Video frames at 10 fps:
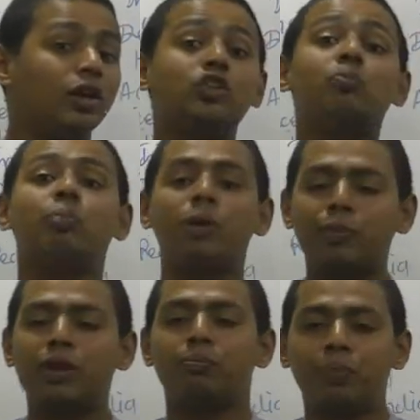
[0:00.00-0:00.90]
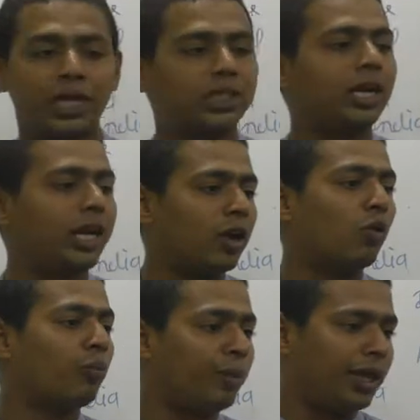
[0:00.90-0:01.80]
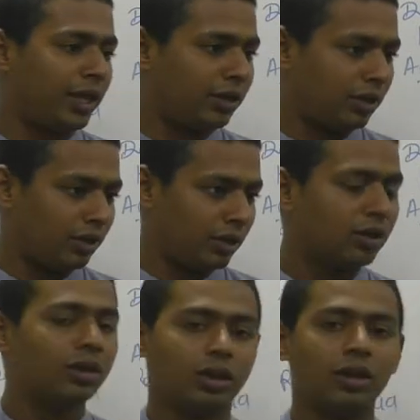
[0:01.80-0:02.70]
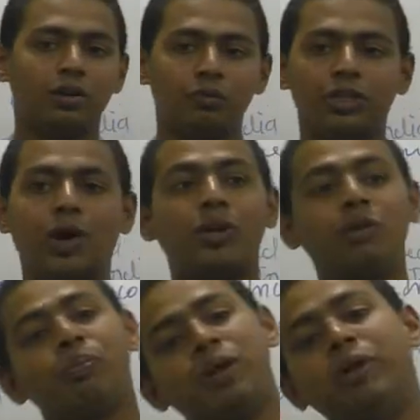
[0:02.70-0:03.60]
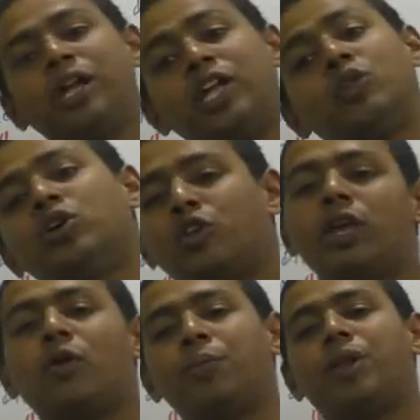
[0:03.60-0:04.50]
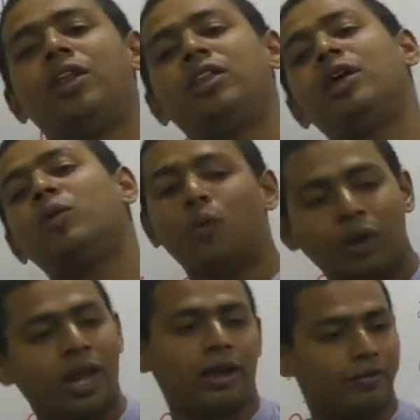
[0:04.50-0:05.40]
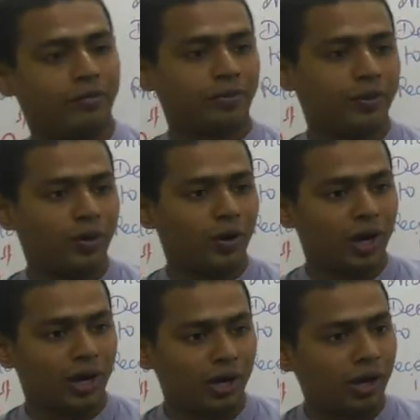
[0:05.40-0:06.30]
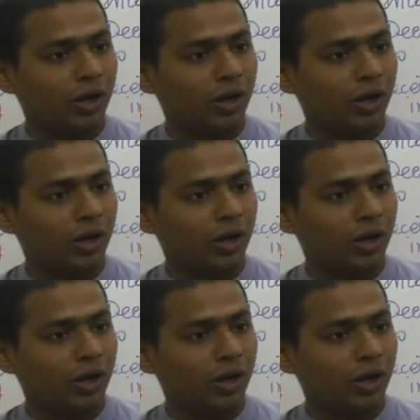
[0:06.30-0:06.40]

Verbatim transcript: So people present their opinion without implementing those opinion in their own life. Alright.